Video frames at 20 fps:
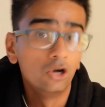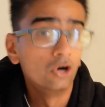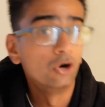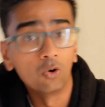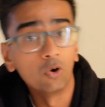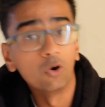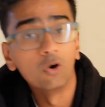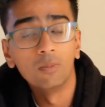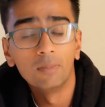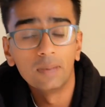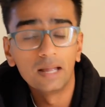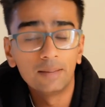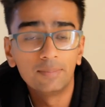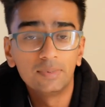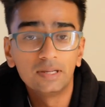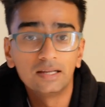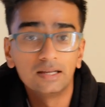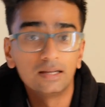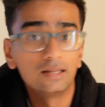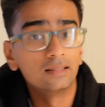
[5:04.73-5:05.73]
Or
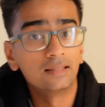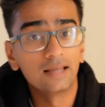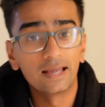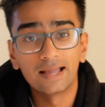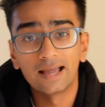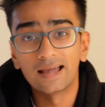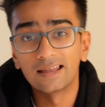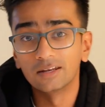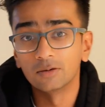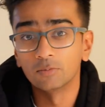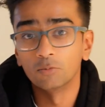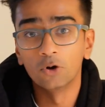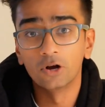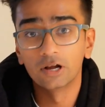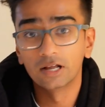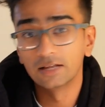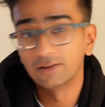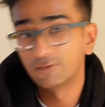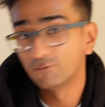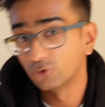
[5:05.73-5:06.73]
maybe they end up
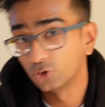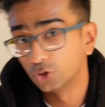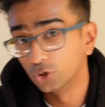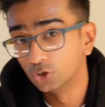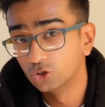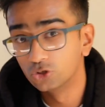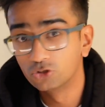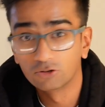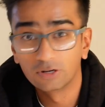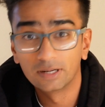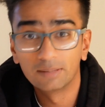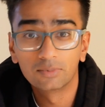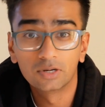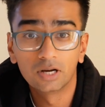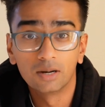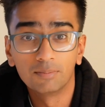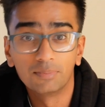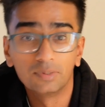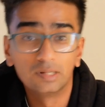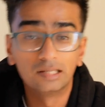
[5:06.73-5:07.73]
working for your dream
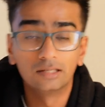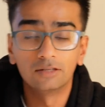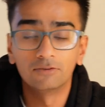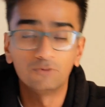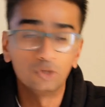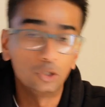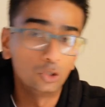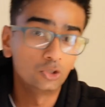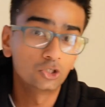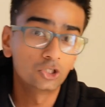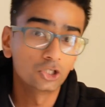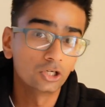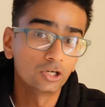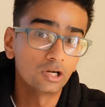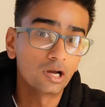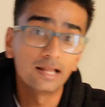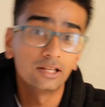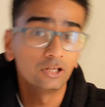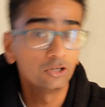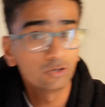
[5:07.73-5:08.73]
company in the
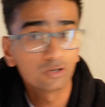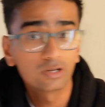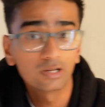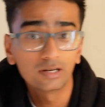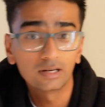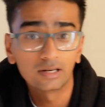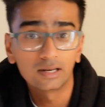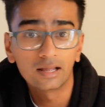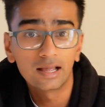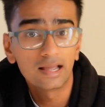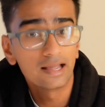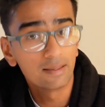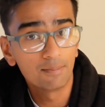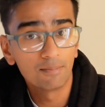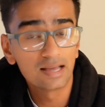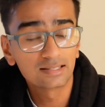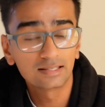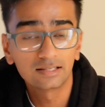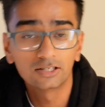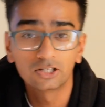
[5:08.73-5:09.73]
future and you can
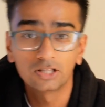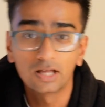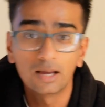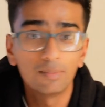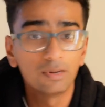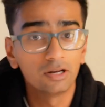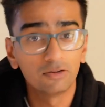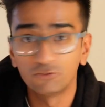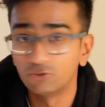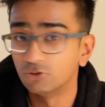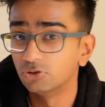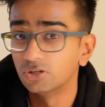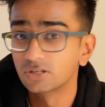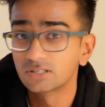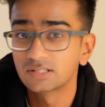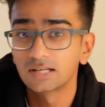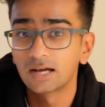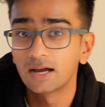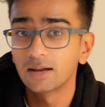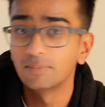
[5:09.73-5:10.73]
message them in a few
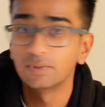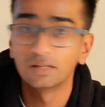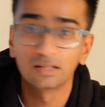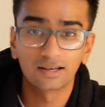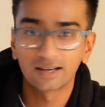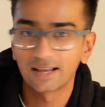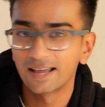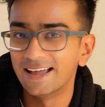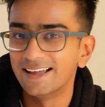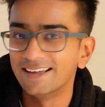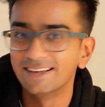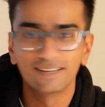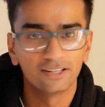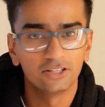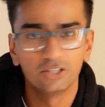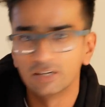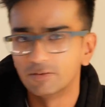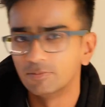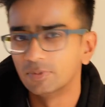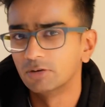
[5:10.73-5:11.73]
years' time being like, hey,
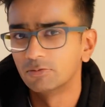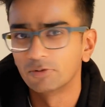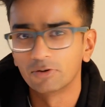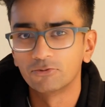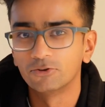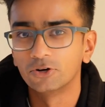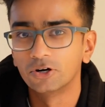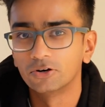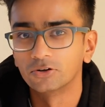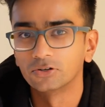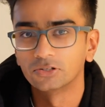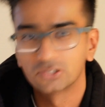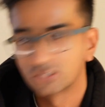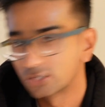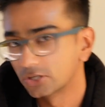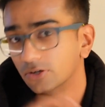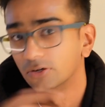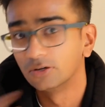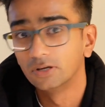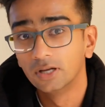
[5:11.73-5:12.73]
can you give me a referral?
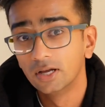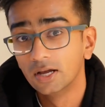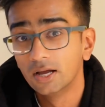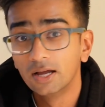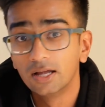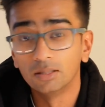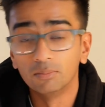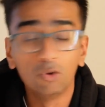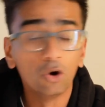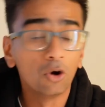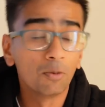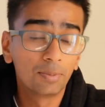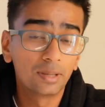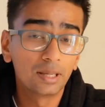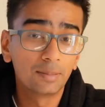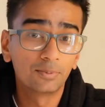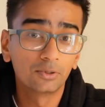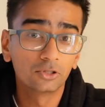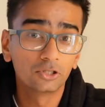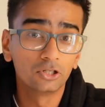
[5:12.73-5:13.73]
So the more
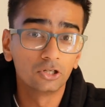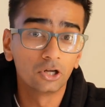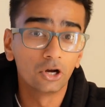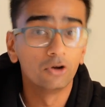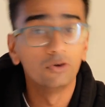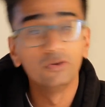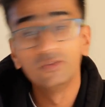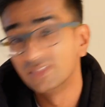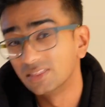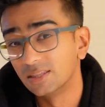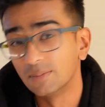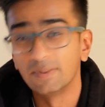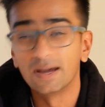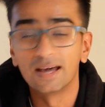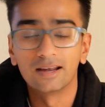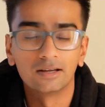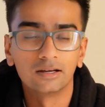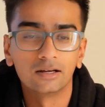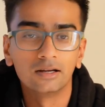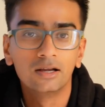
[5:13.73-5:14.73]
people you know, the
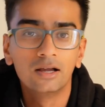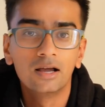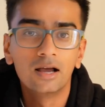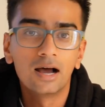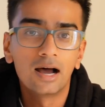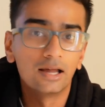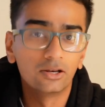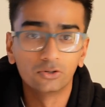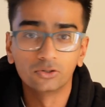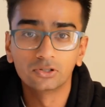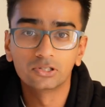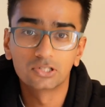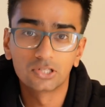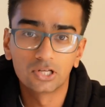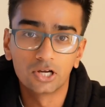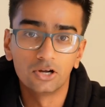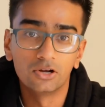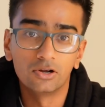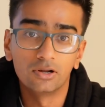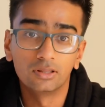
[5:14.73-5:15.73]
better. And
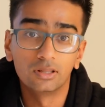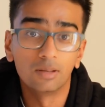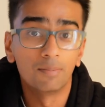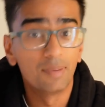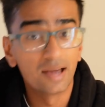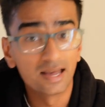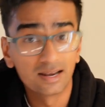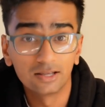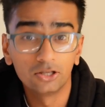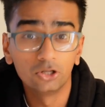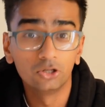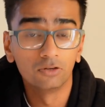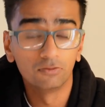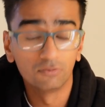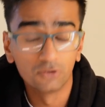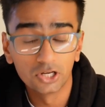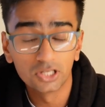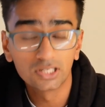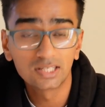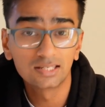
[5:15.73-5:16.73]
also the better
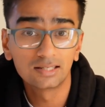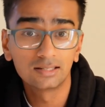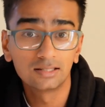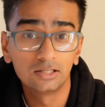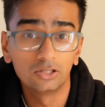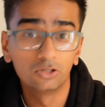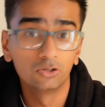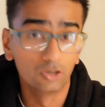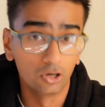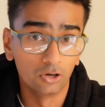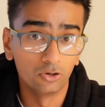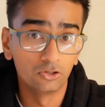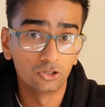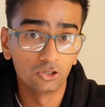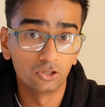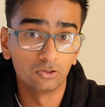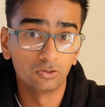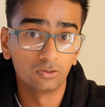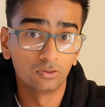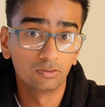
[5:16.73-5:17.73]
university you go
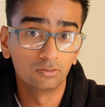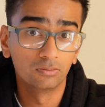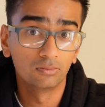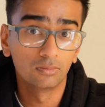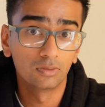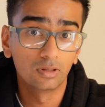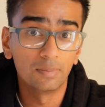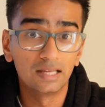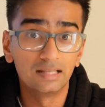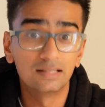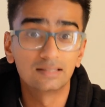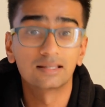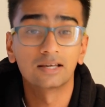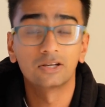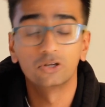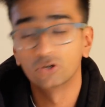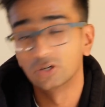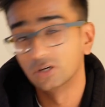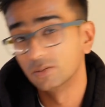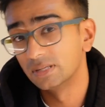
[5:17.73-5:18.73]
to means
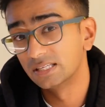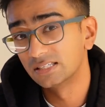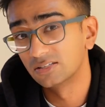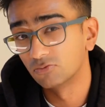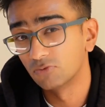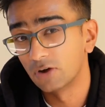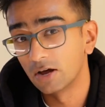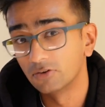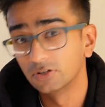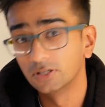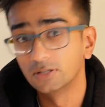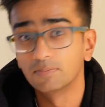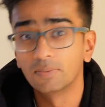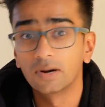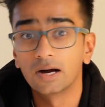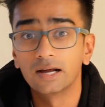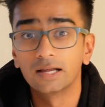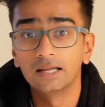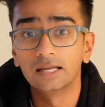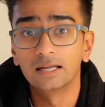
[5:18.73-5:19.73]
that you're going to be surrounded
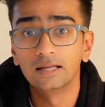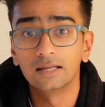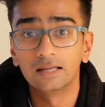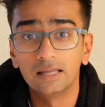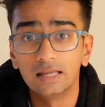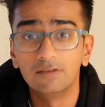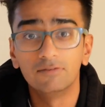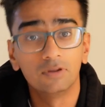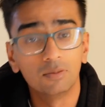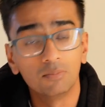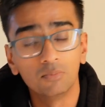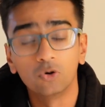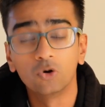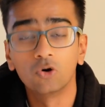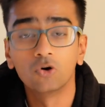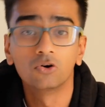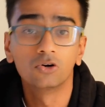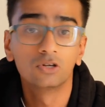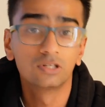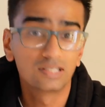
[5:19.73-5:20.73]
by even
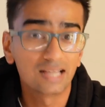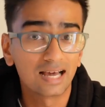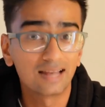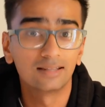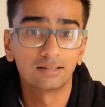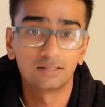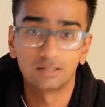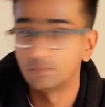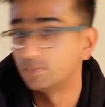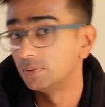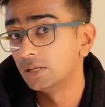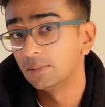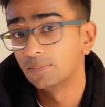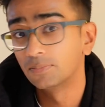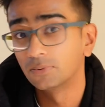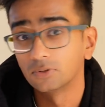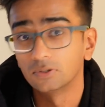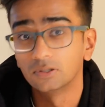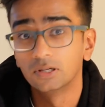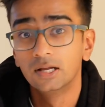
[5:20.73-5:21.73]
more talented
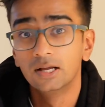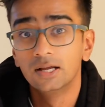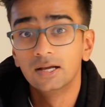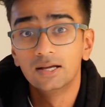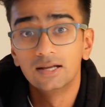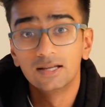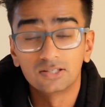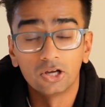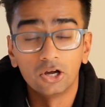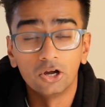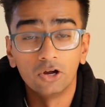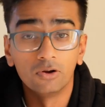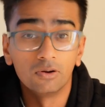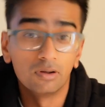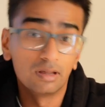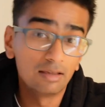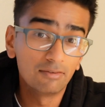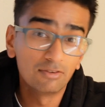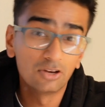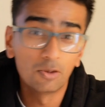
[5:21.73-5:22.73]
people.
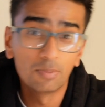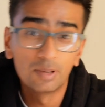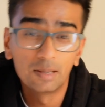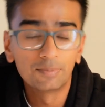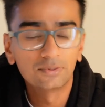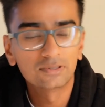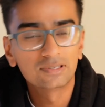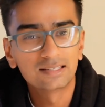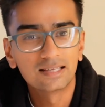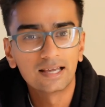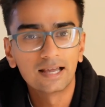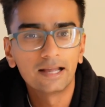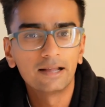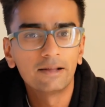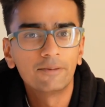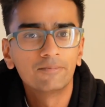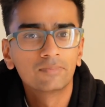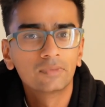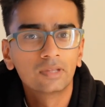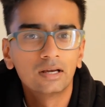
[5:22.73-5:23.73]
So even though people
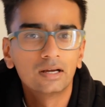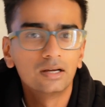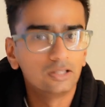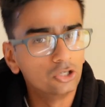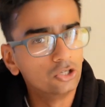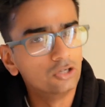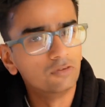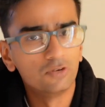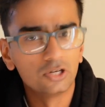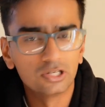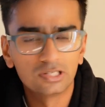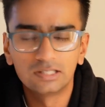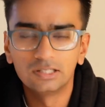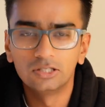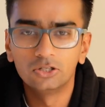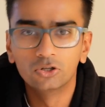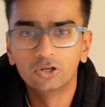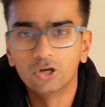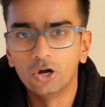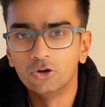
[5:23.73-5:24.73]
say the university
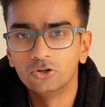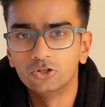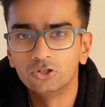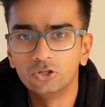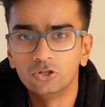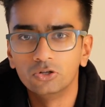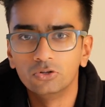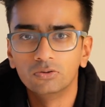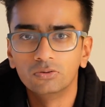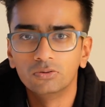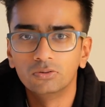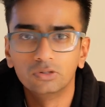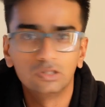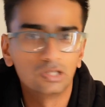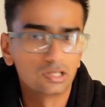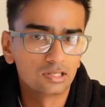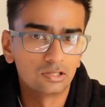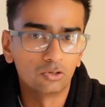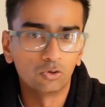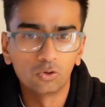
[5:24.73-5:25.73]
you go to
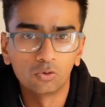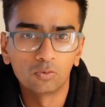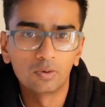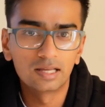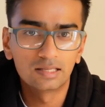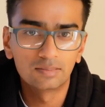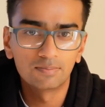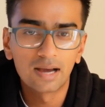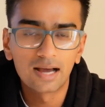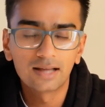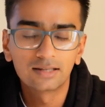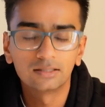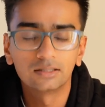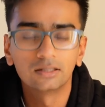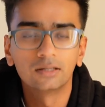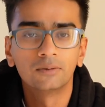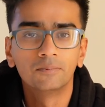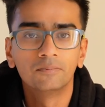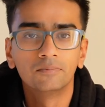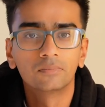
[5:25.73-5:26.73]
doesn't always
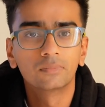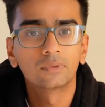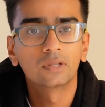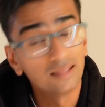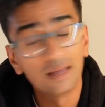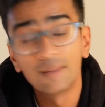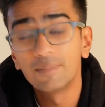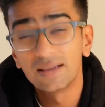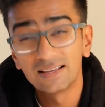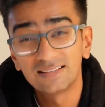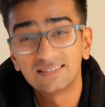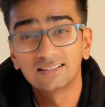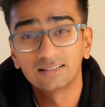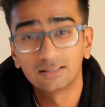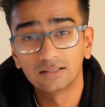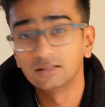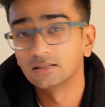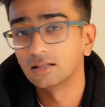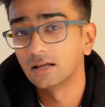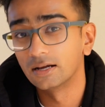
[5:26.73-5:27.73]
matter, they're
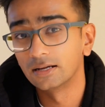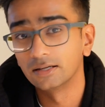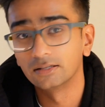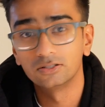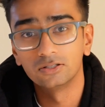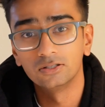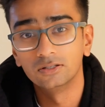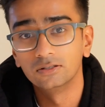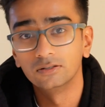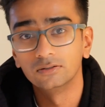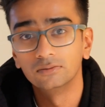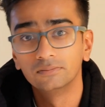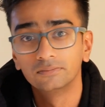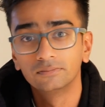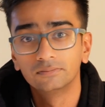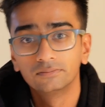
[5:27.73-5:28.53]
basically lying to you.